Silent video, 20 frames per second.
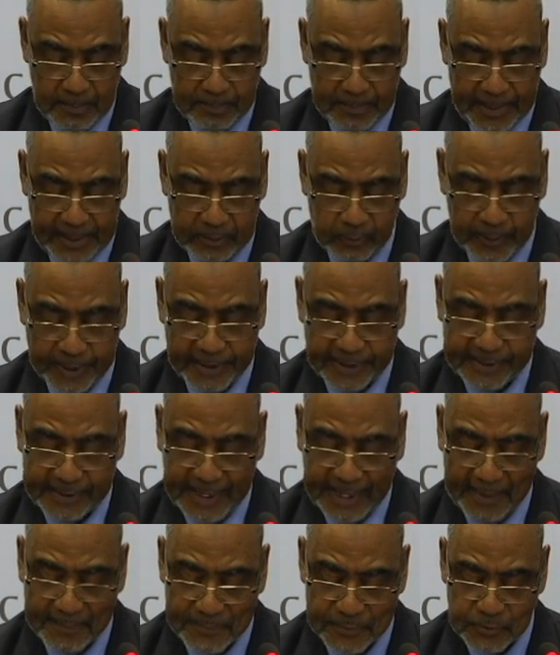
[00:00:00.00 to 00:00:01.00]
But when it
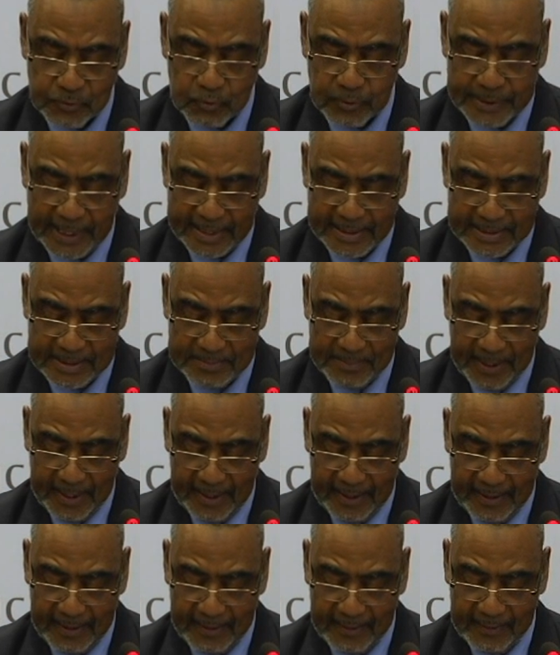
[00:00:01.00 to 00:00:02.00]
comes to
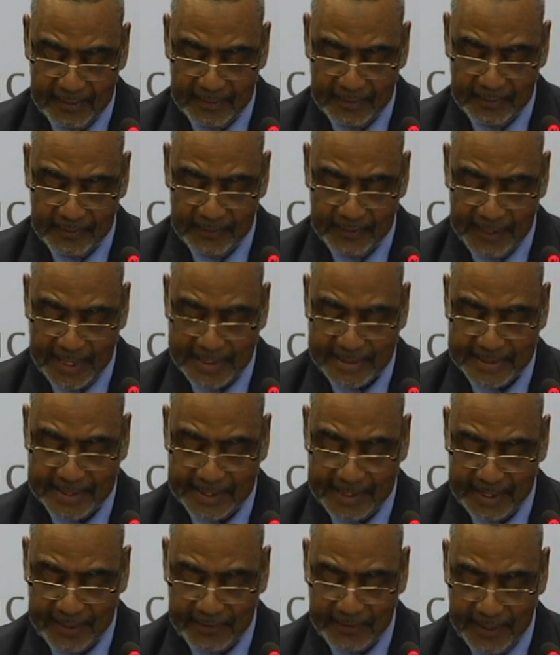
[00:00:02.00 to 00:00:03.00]
Zanzibar, there is
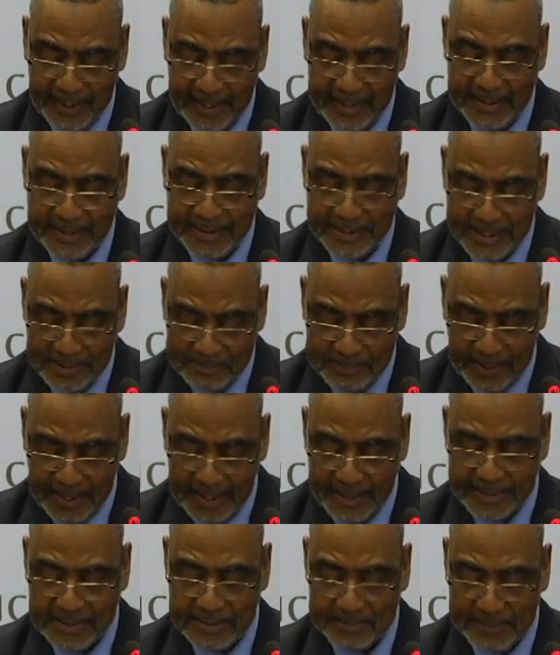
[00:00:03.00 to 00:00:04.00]
another
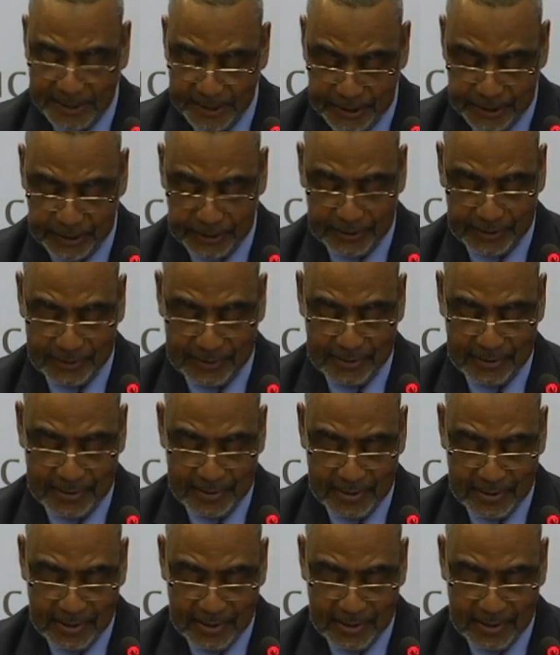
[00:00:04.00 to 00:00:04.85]
deeper dimension.